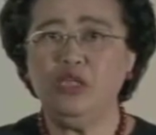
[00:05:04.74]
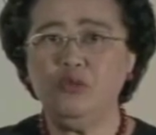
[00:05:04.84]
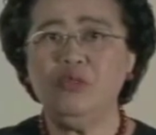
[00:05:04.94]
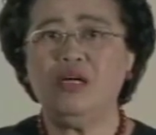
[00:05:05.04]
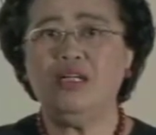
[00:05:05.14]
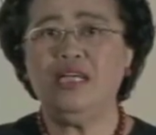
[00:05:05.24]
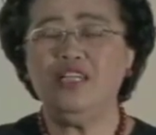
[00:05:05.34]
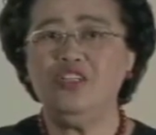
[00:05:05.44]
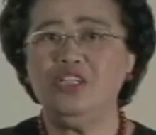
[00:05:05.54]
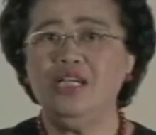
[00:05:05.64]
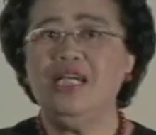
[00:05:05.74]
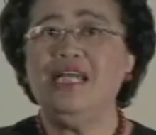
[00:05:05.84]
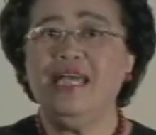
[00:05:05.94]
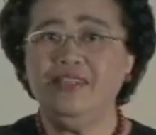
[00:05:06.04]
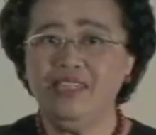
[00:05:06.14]
new knowledge
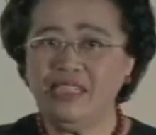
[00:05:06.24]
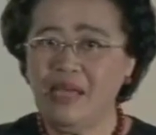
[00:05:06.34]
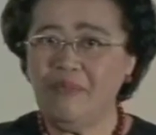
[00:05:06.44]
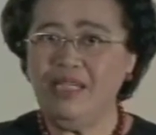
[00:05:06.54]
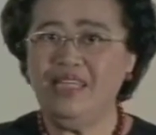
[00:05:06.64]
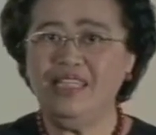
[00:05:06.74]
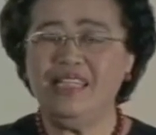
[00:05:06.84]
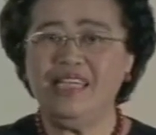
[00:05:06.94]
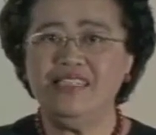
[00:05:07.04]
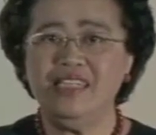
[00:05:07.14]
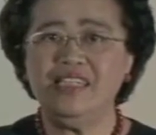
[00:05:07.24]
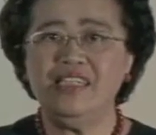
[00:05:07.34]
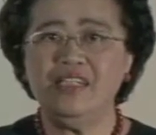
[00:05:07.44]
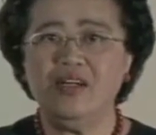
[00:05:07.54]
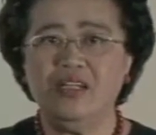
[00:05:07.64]
and disseminating
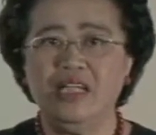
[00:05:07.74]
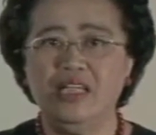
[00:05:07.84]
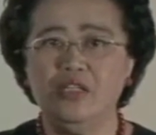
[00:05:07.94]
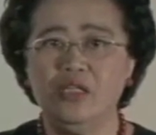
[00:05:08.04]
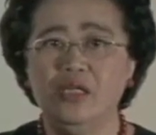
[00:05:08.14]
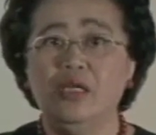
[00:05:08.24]
existing knowledge,